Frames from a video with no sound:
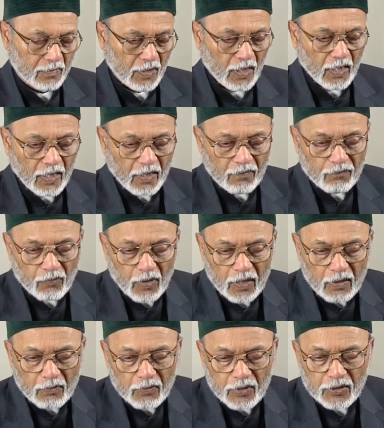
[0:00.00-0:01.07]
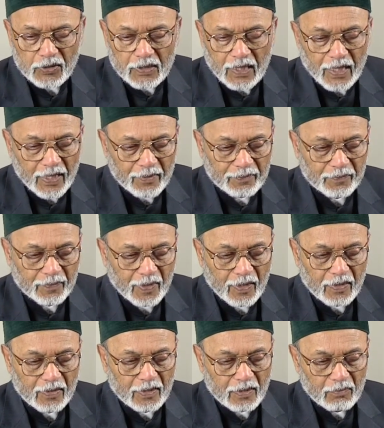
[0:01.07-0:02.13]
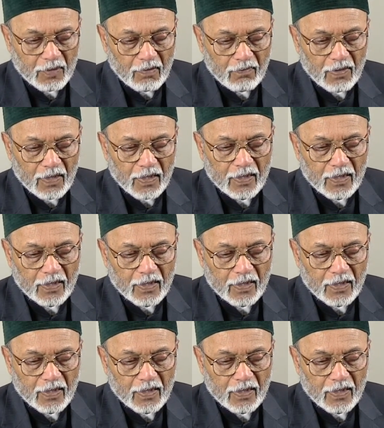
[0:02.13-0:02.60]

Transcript: If one were to claim that the Maulana